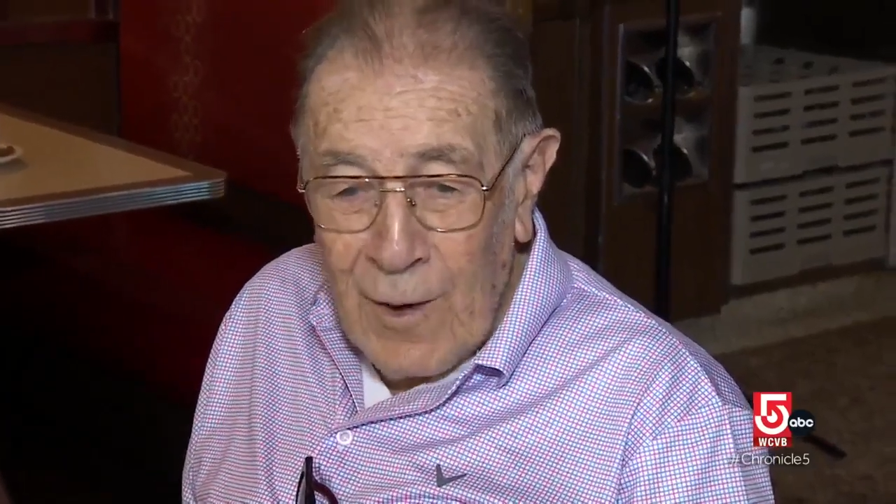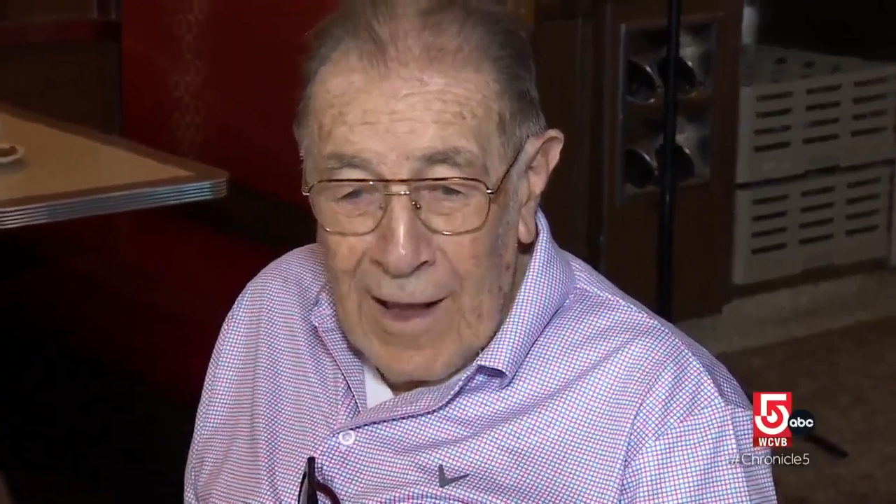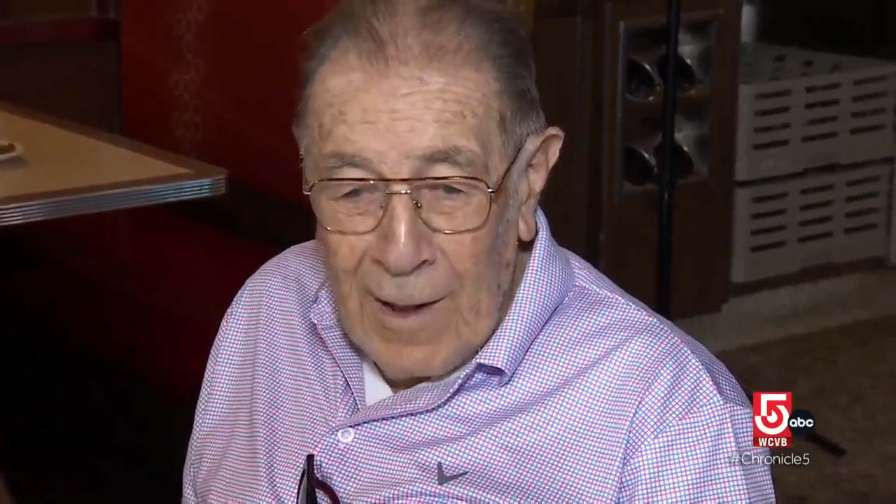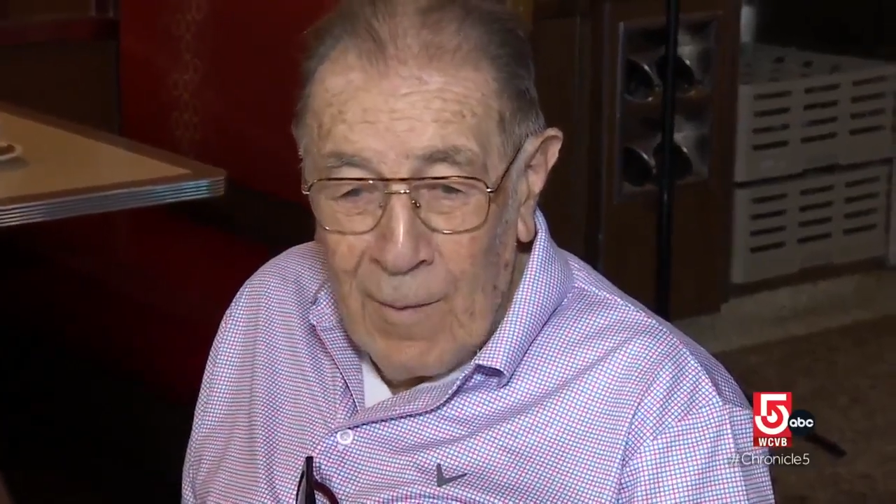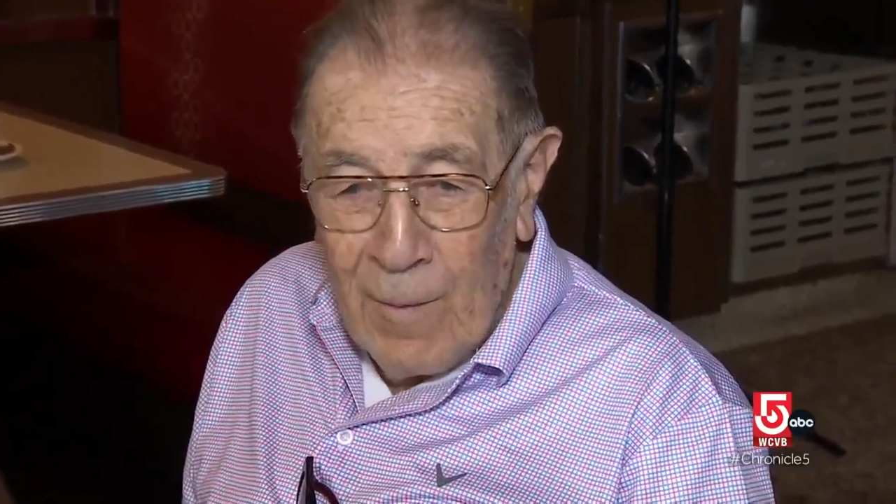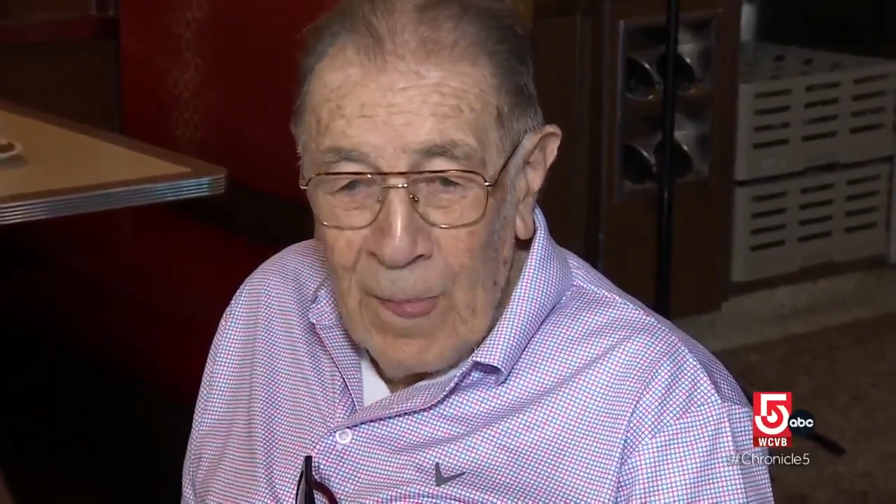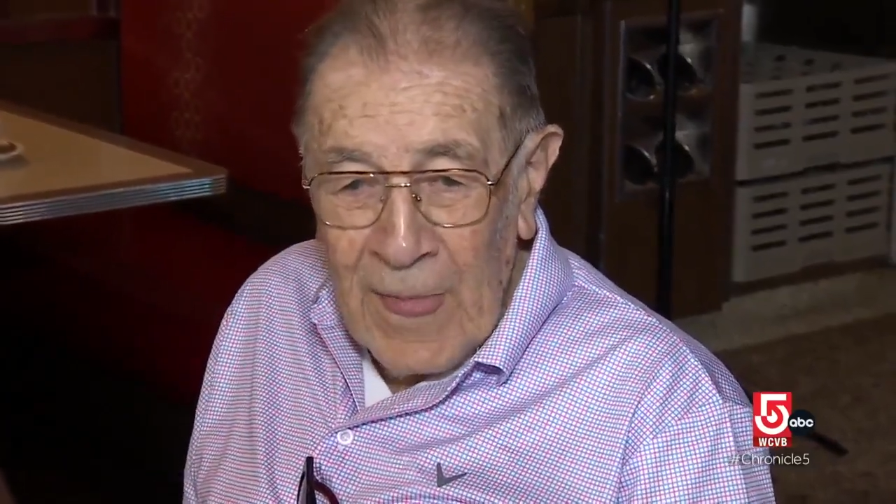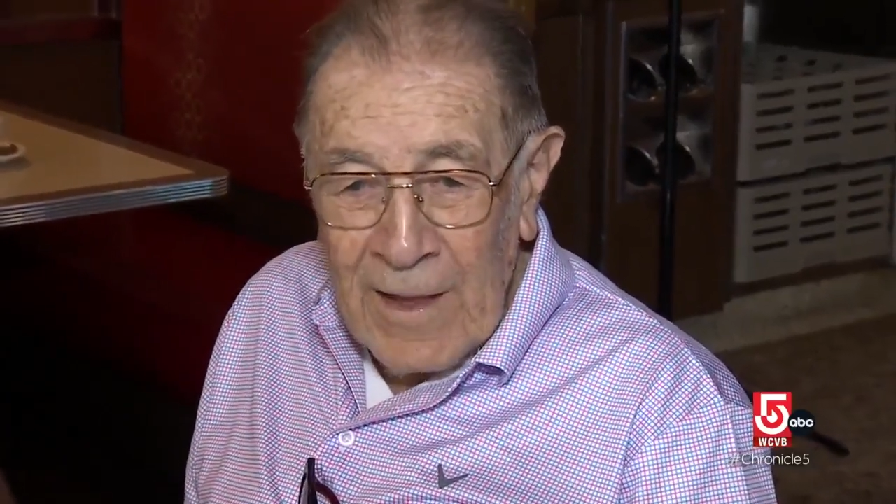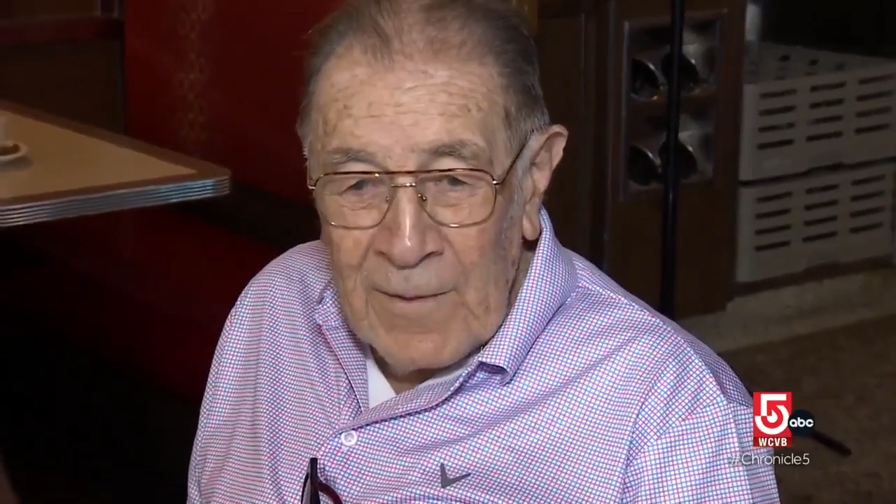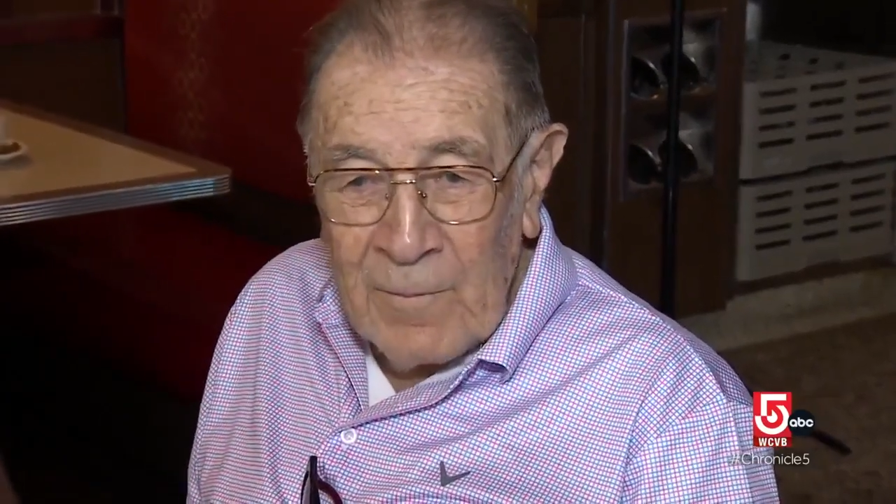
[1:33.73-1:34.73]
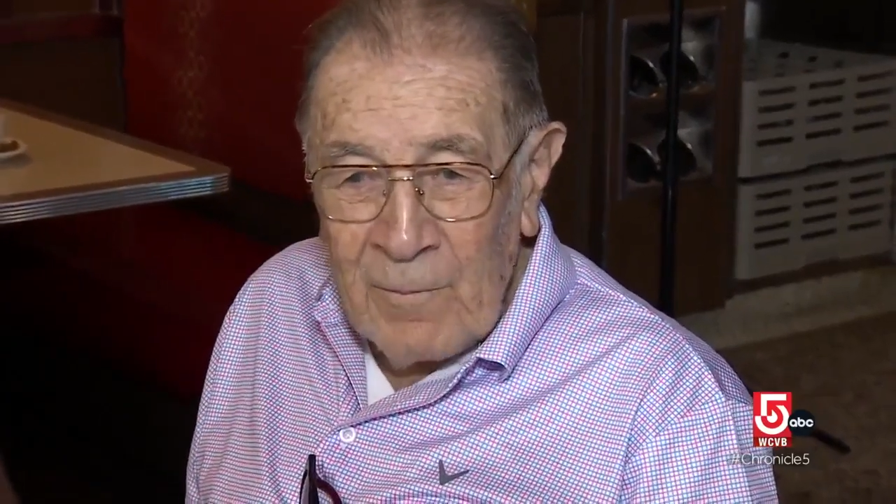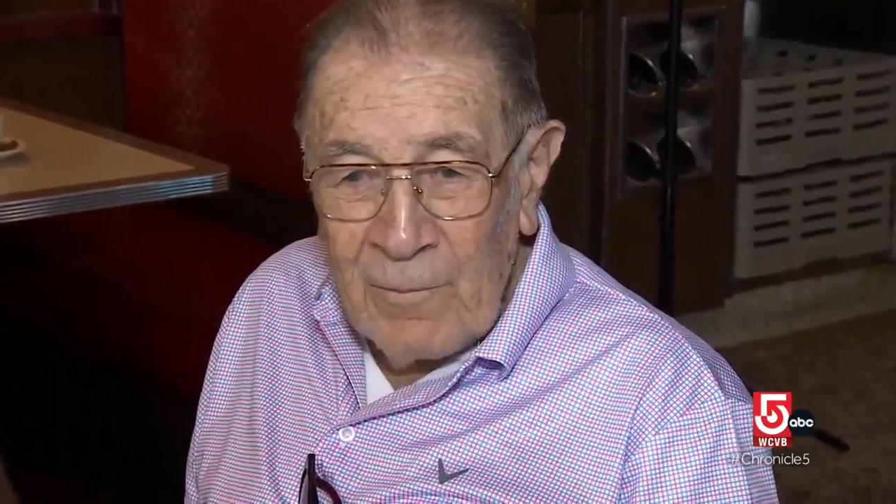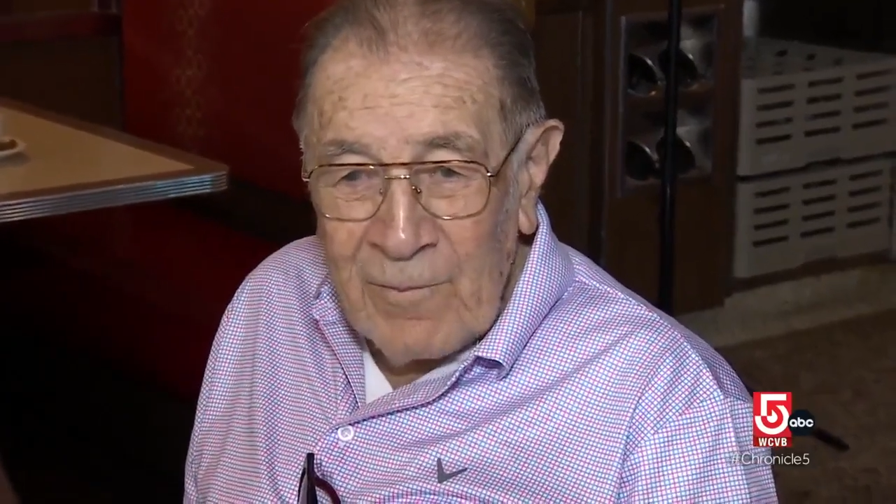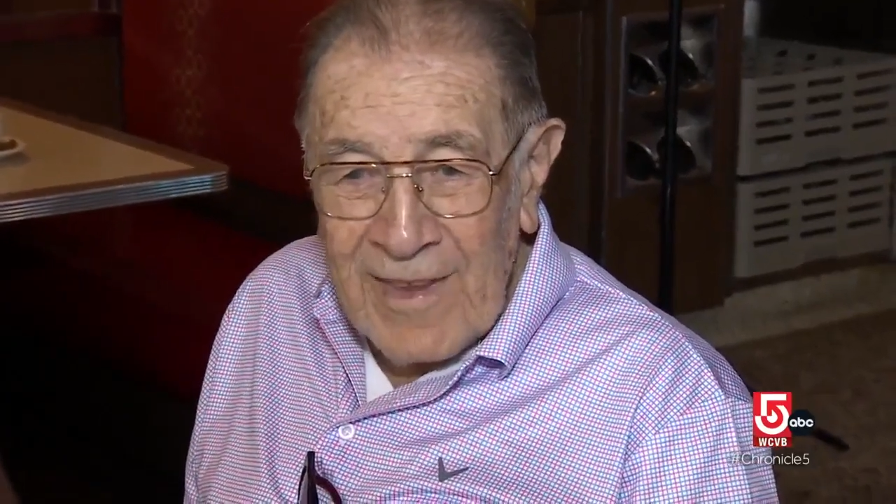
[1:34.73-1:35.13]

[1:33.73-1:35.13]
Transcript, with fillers: wow. That's what I said.